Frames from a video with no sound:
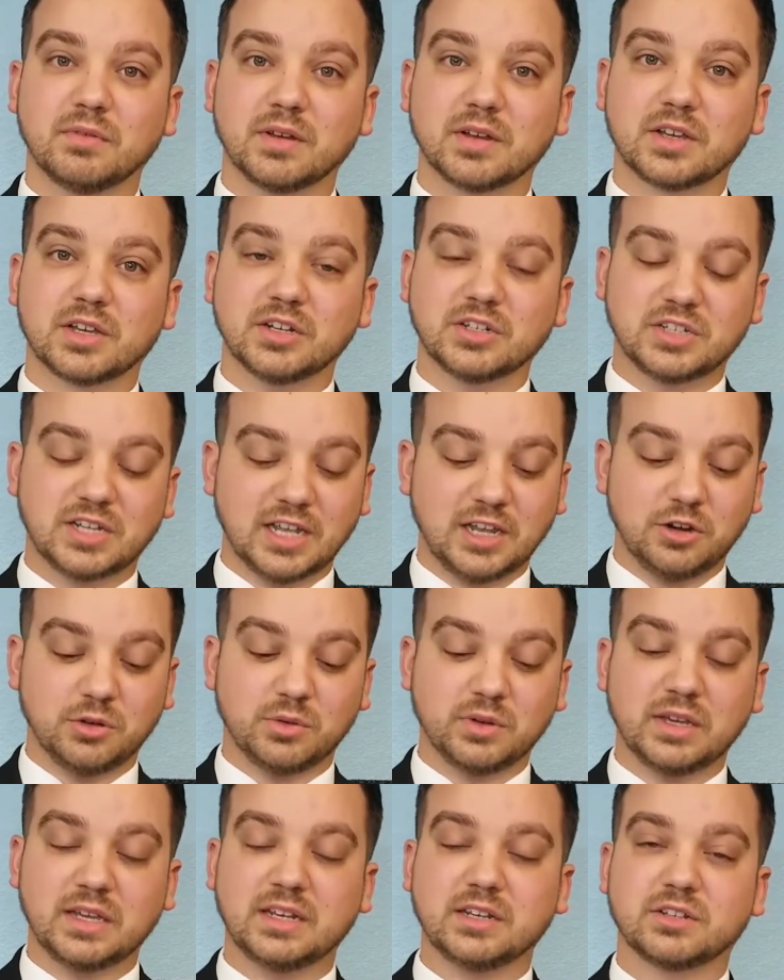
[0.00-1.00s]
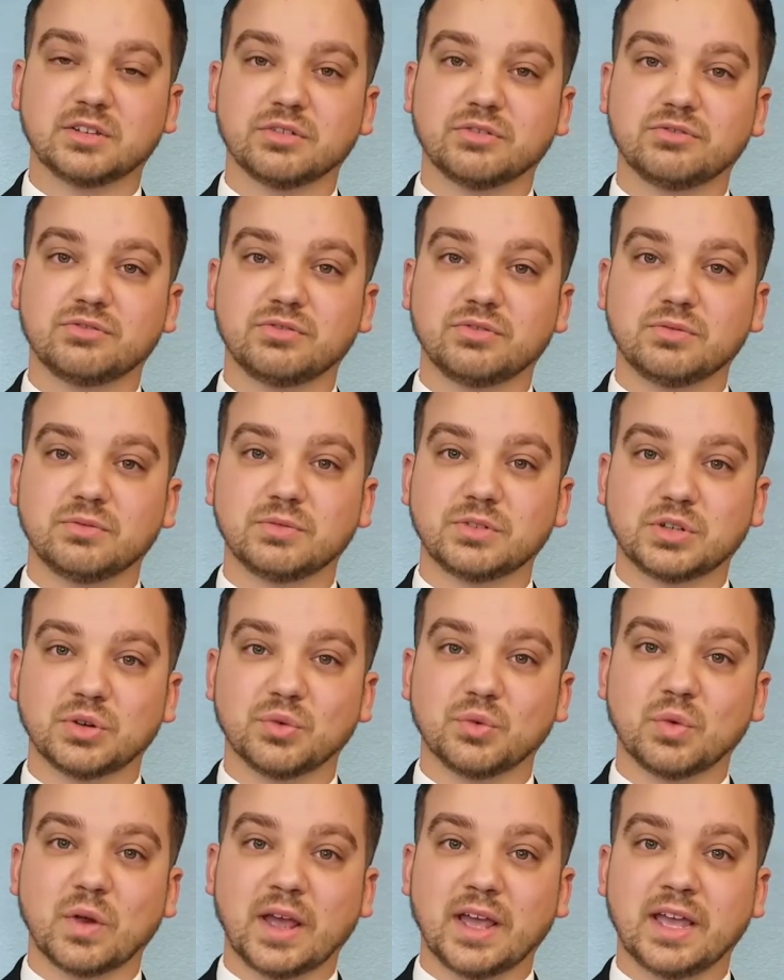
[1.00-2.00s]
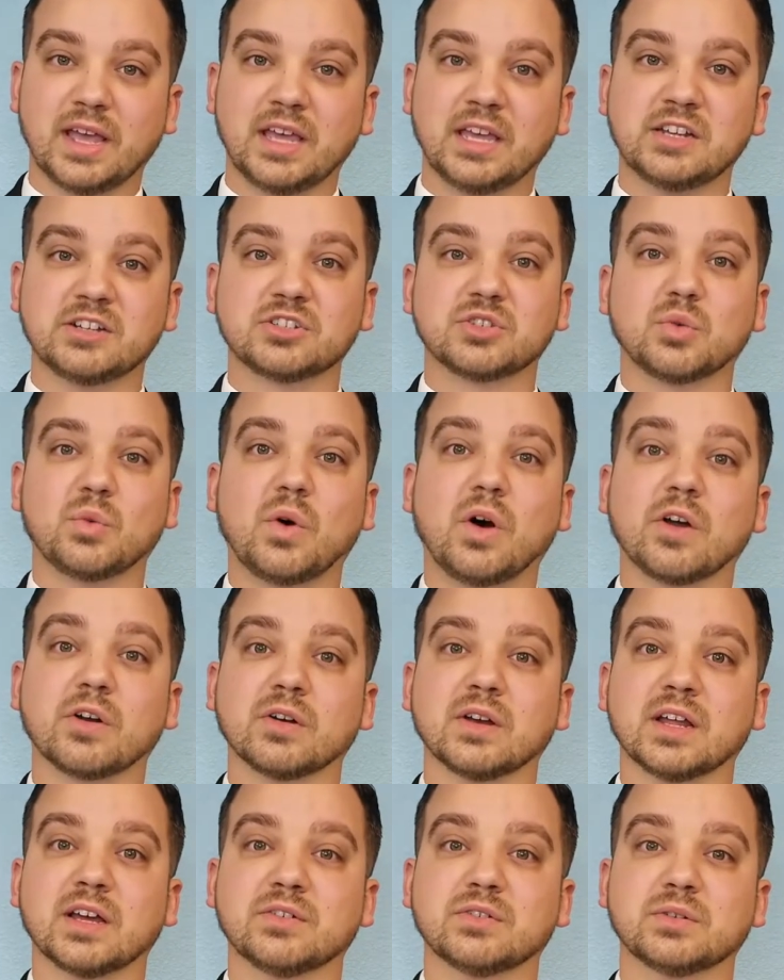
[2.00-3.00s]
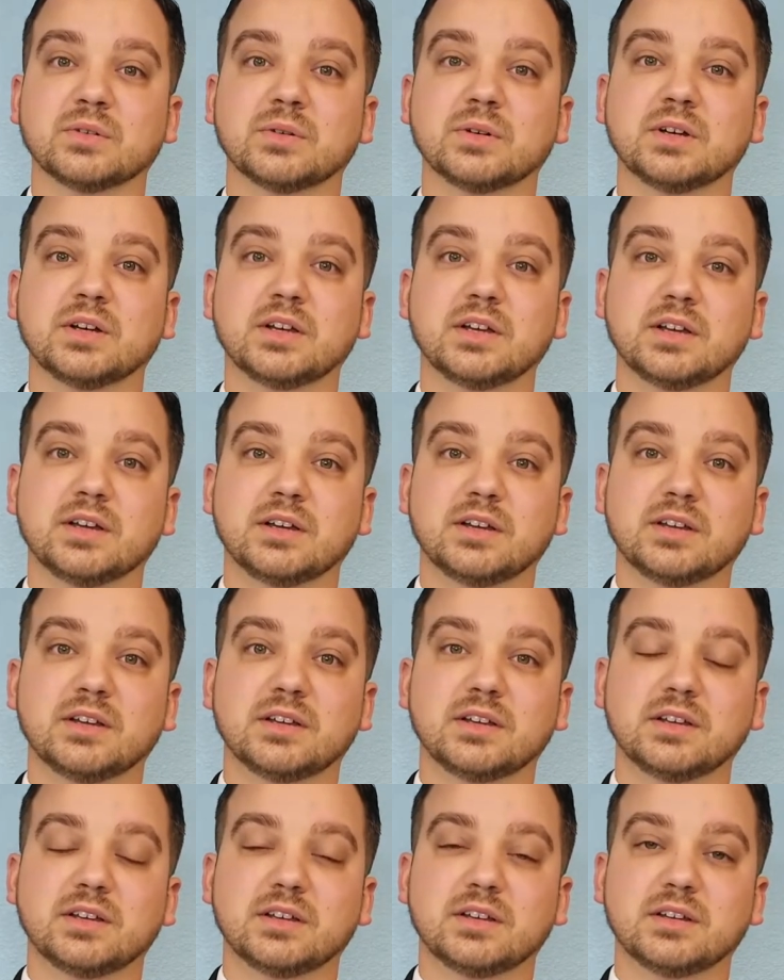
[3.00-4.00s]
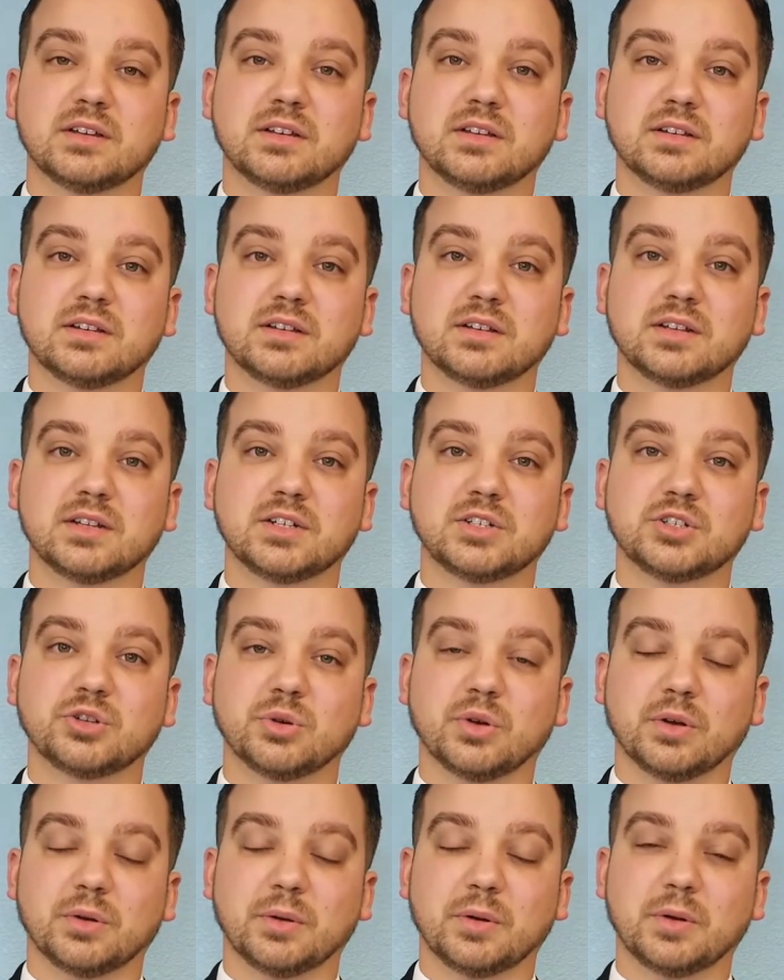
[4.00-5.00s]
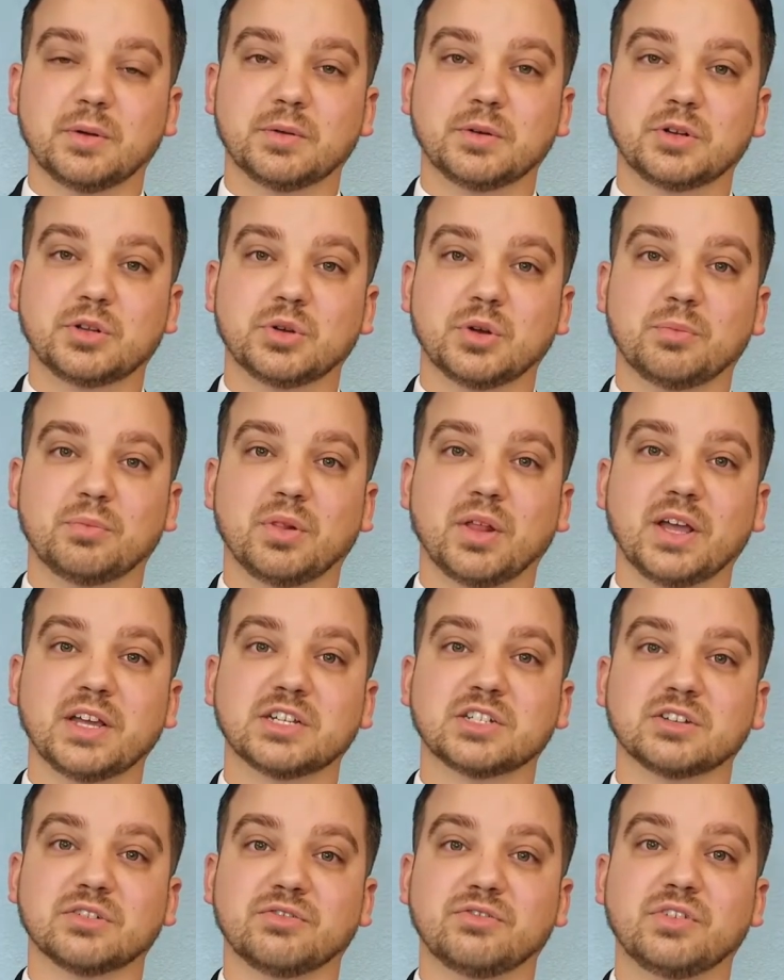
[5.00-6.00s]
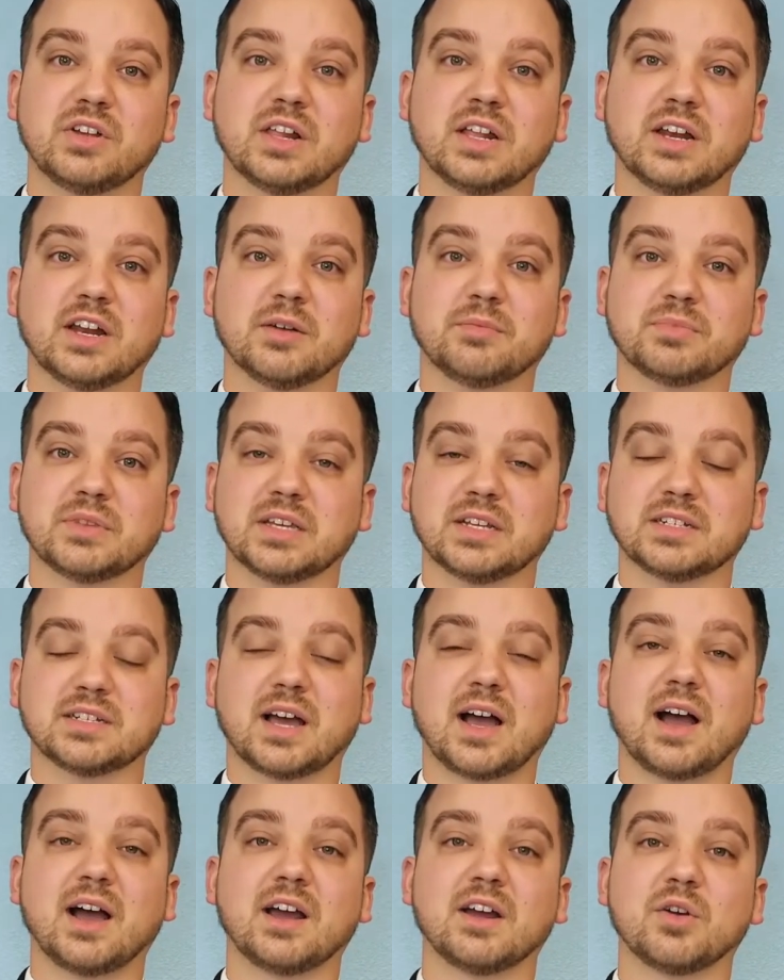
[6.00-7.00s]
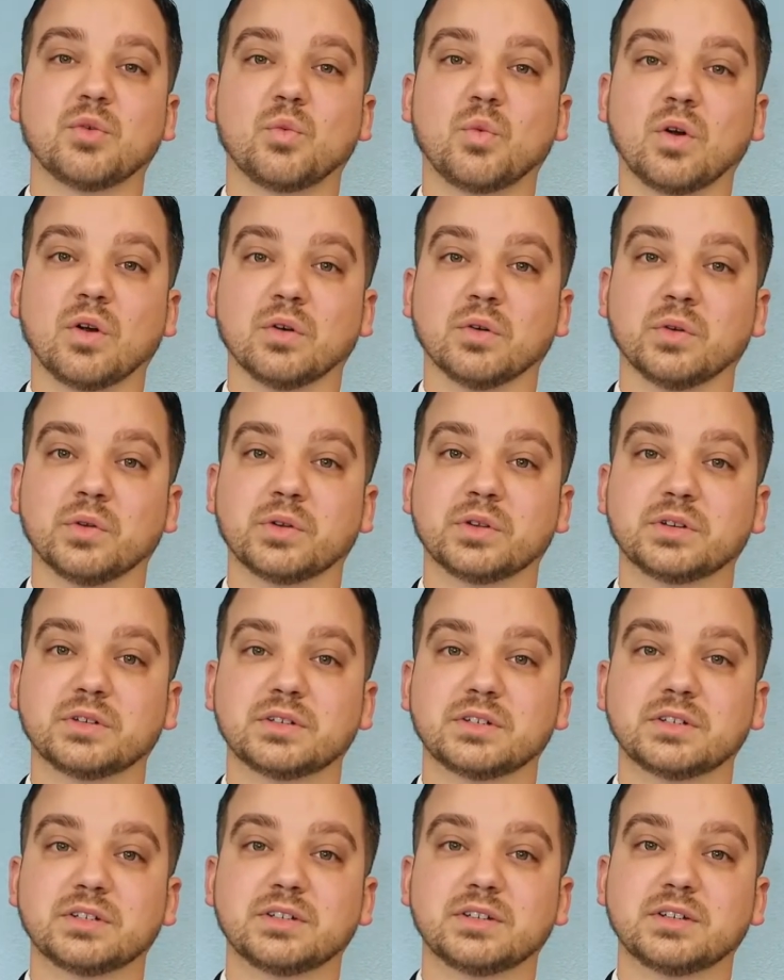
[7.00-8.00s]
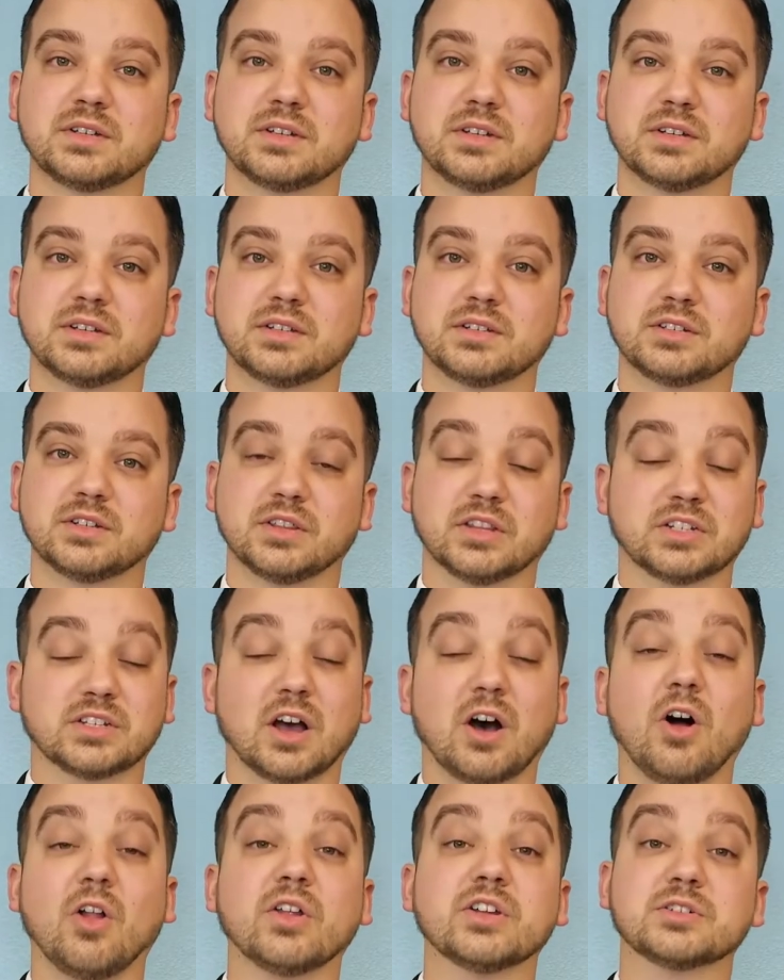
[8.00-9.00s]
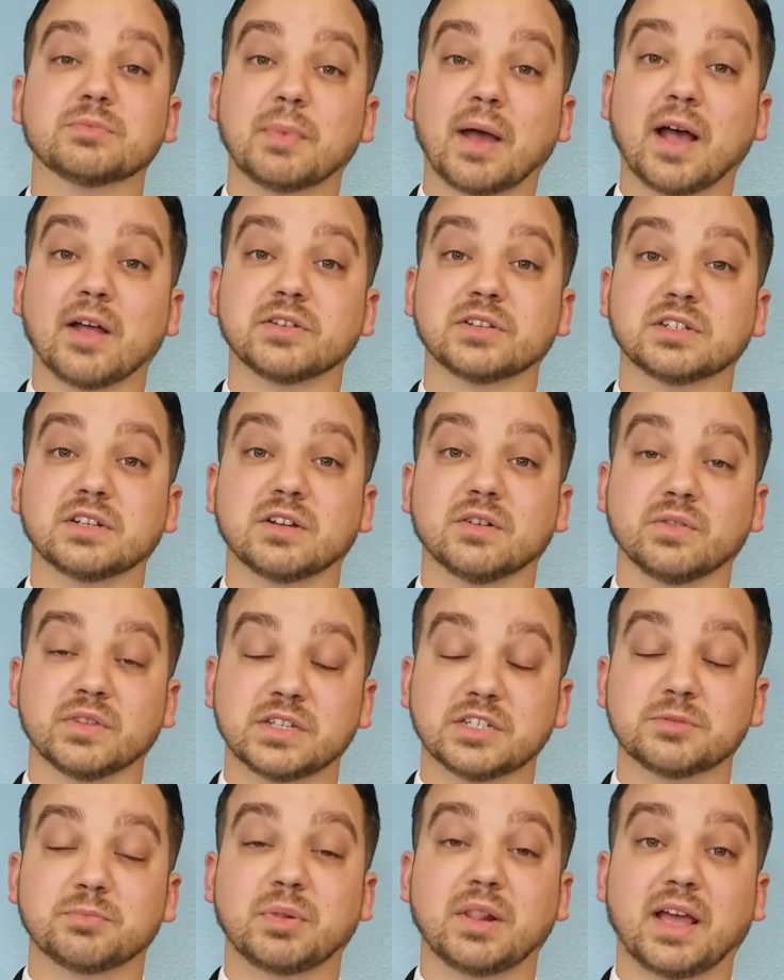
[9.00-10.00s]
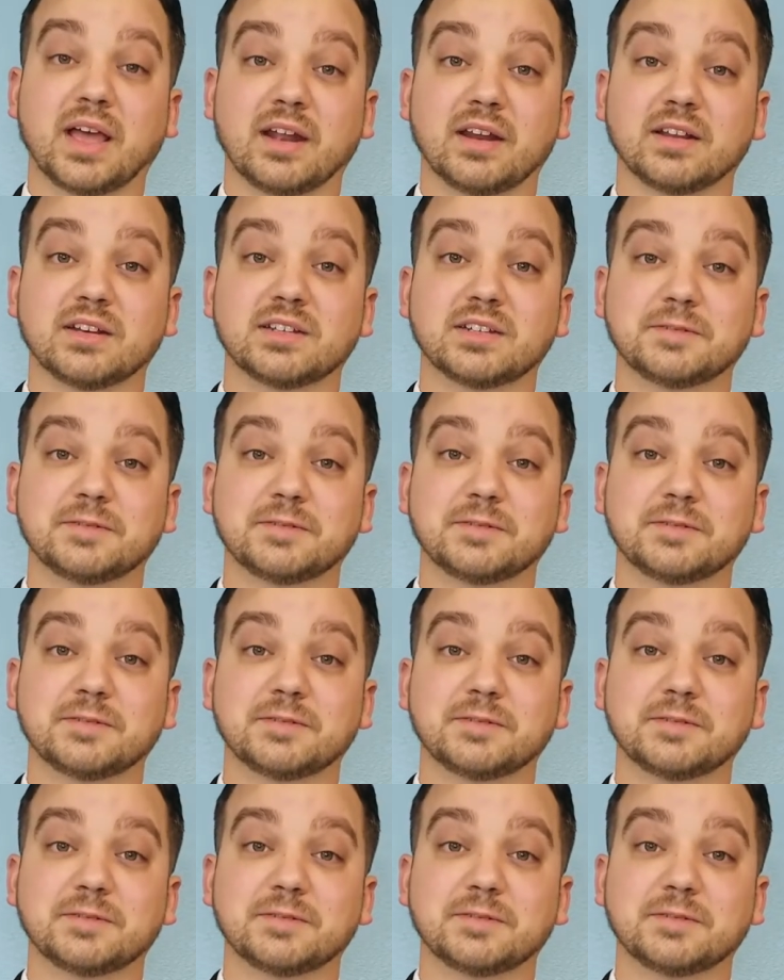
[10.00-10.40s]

continuing to, to raise the water level to a, to a place of filling up the entire world to the tallest mountain on this planet.